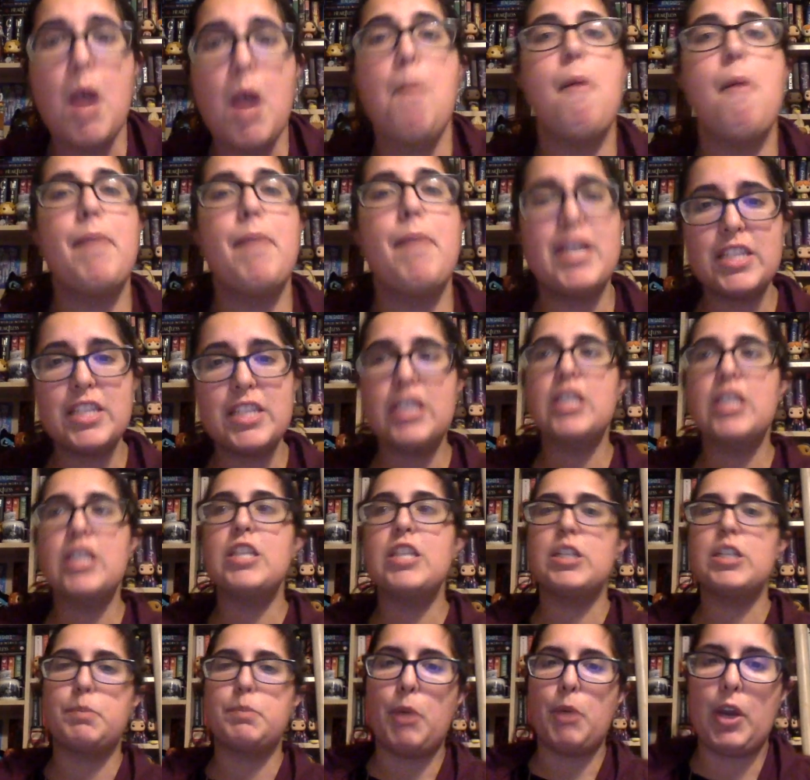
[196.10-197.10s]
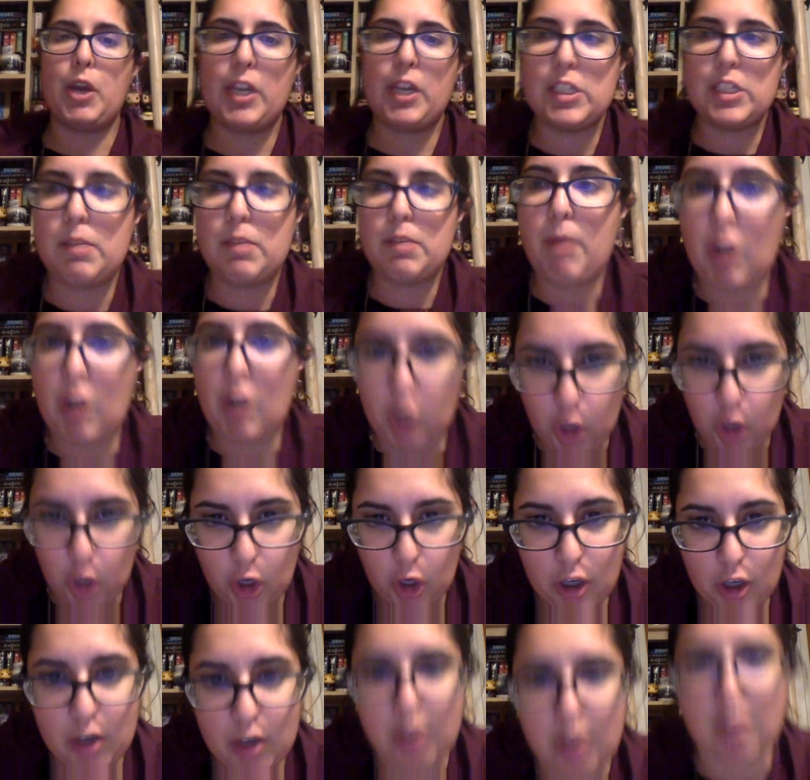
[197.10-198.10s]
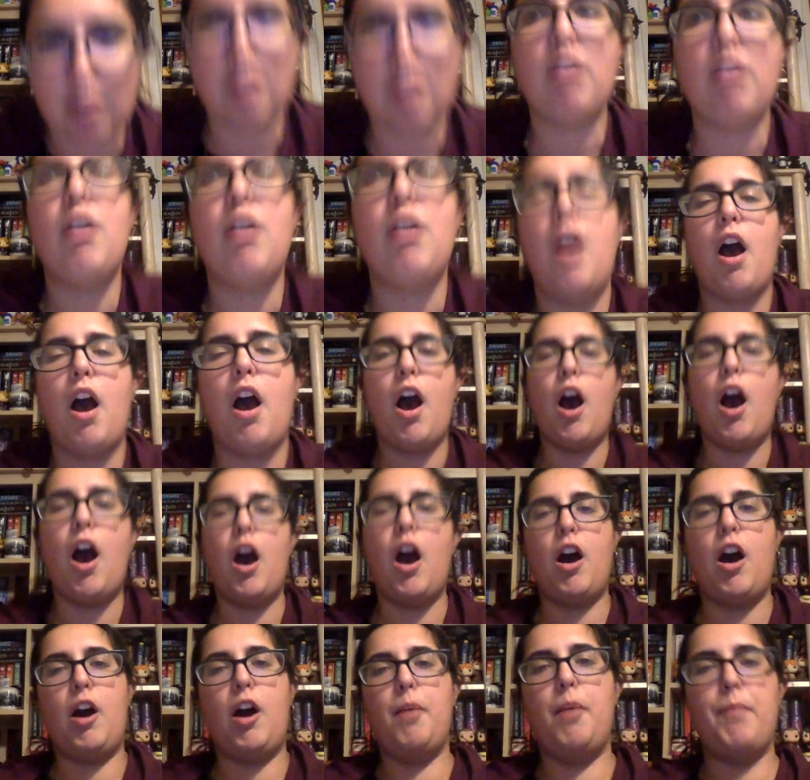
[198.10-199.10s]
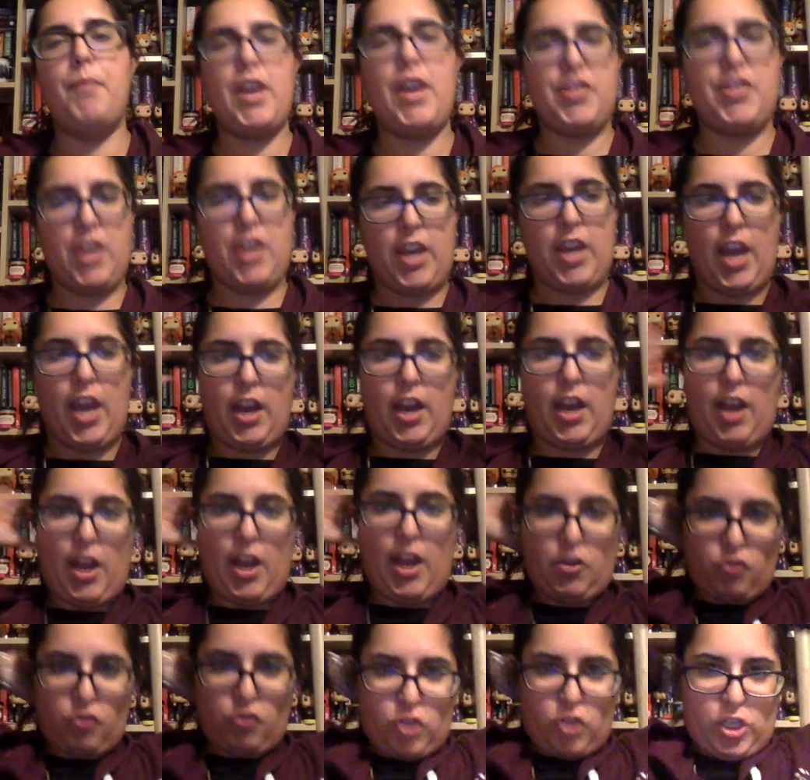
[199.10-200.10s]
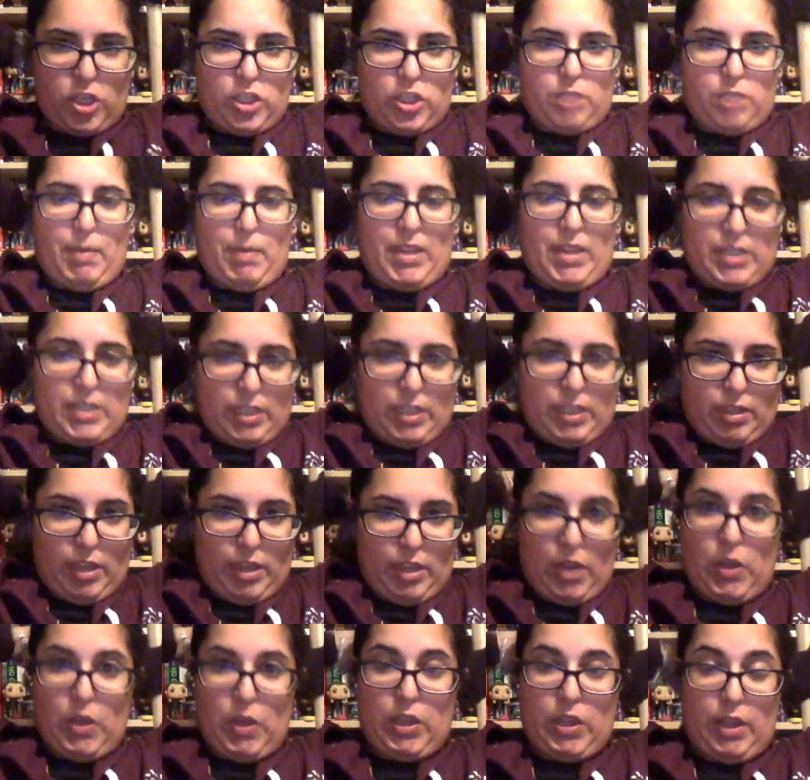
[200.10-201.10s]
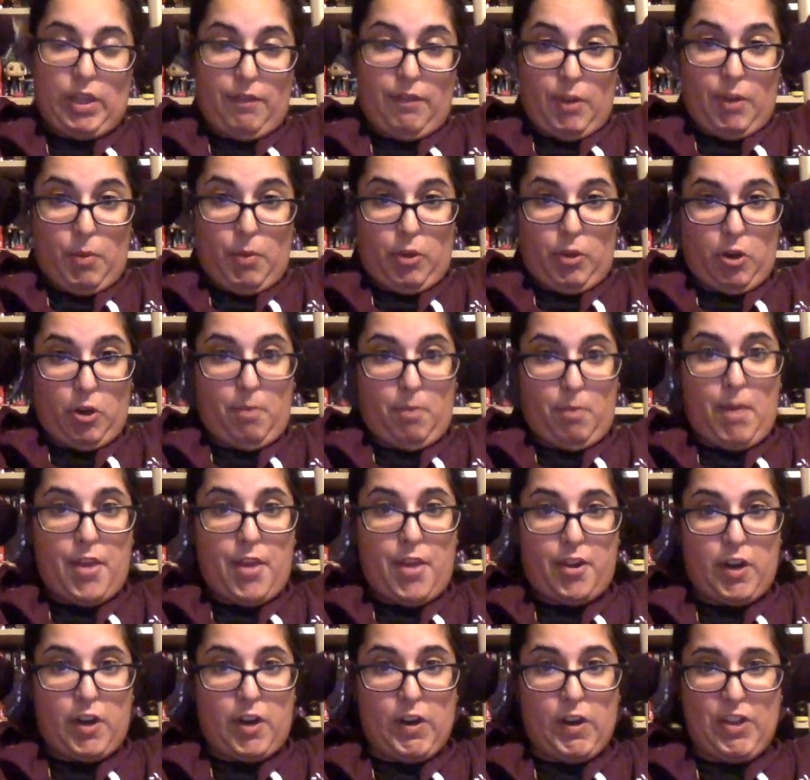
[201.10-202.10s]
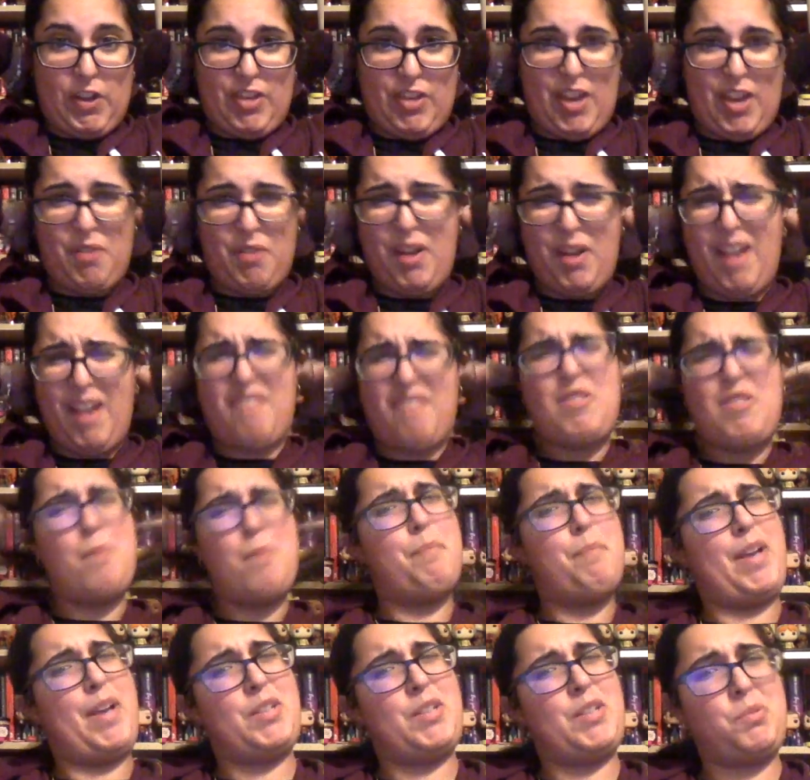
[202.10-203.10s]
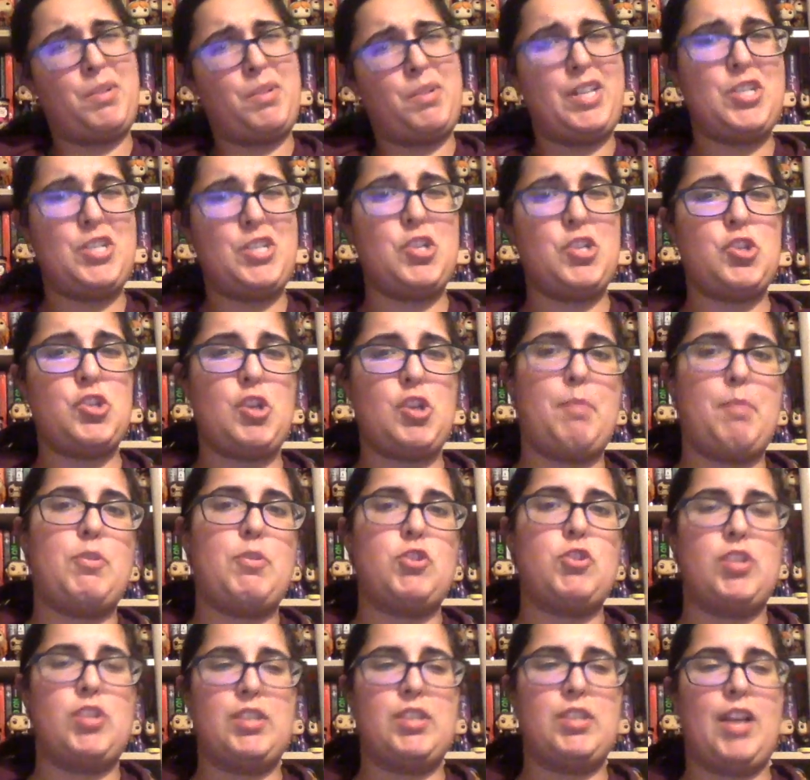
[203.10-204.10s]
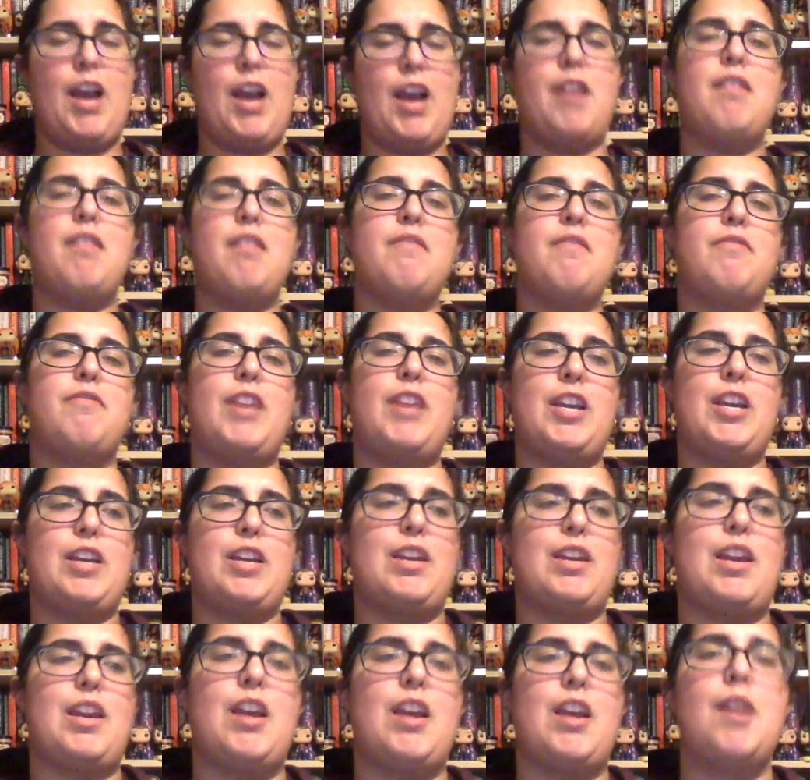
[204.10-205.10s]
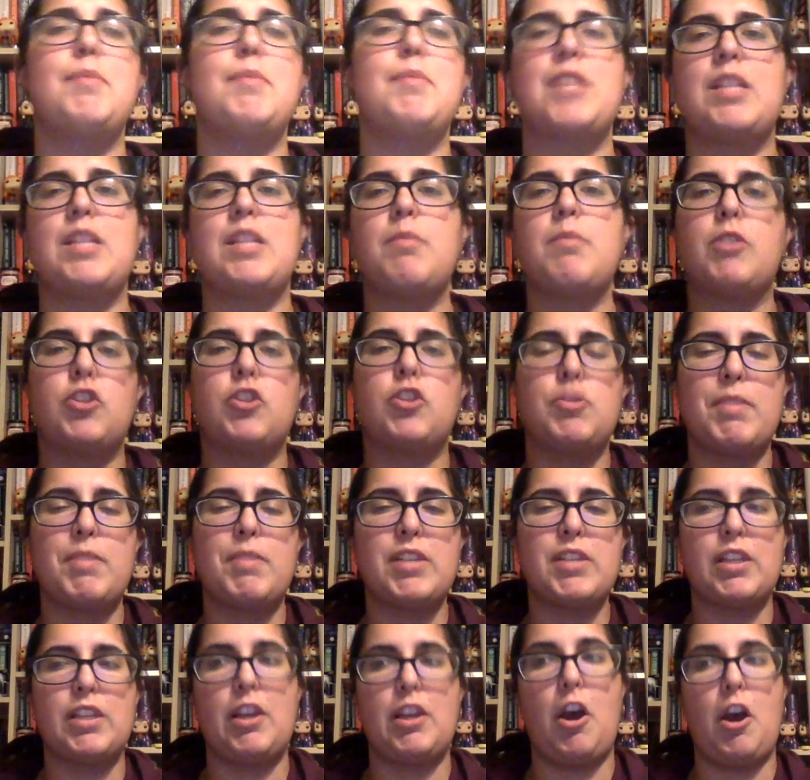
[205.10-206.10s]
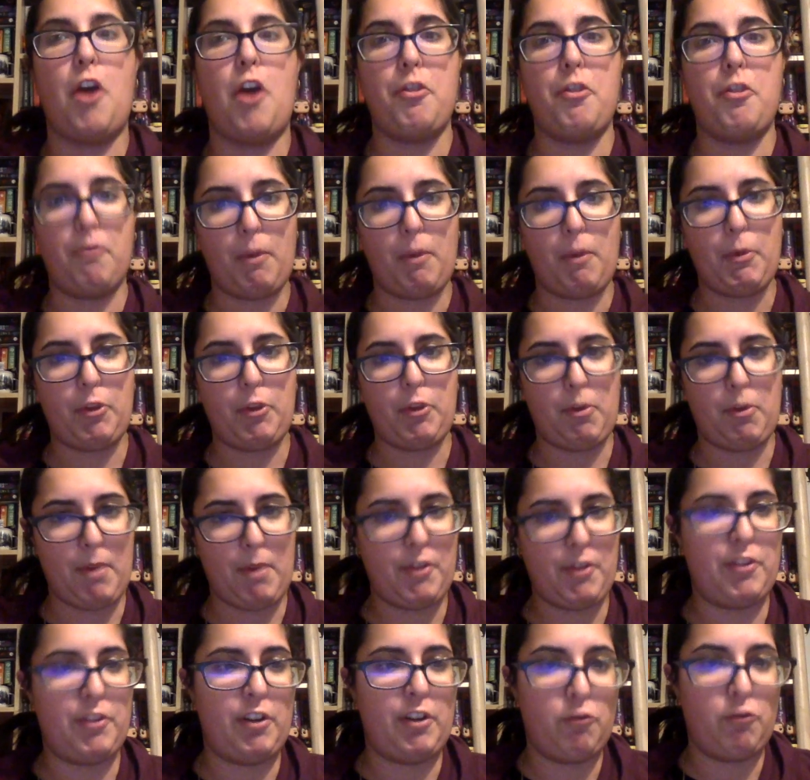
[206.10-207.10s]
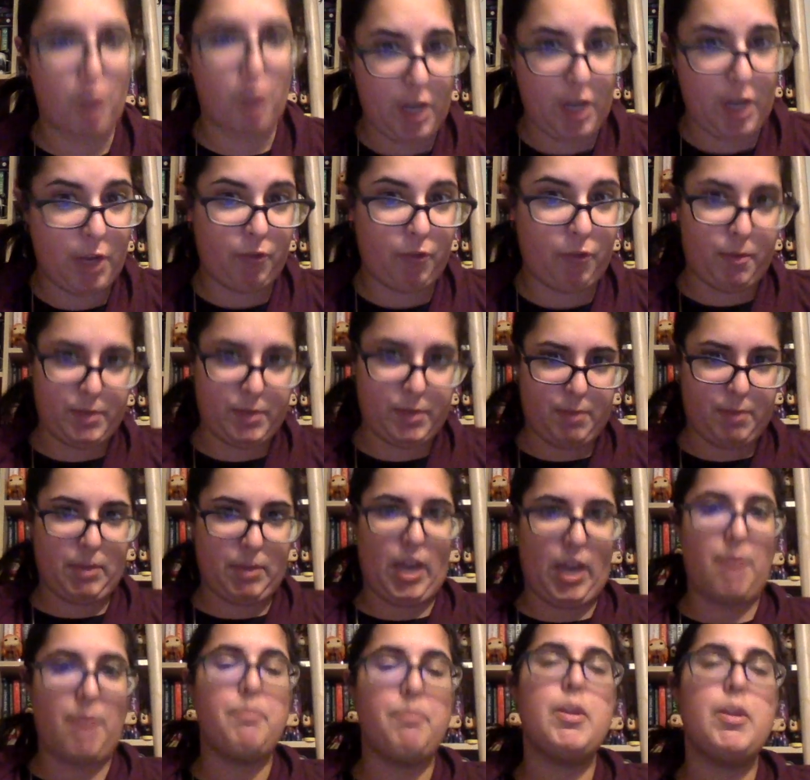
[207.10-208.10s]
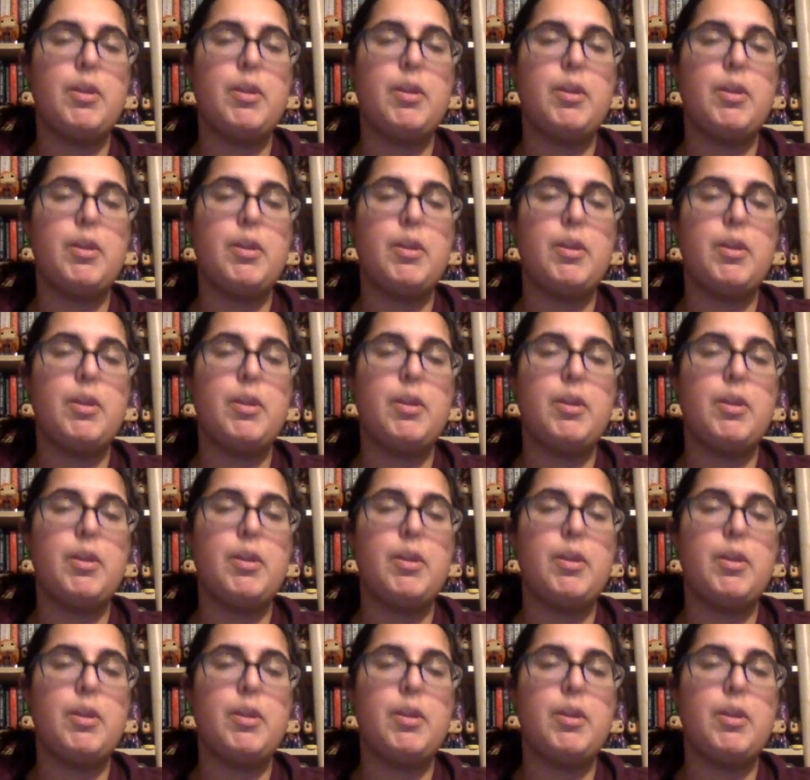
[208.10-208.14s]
But basically this book is about a girl, and she's basically living with her mother, and they don't have the best relationship, and she's kind of like, it comes down the book that she's basically on the run with her mother, and they're running from something.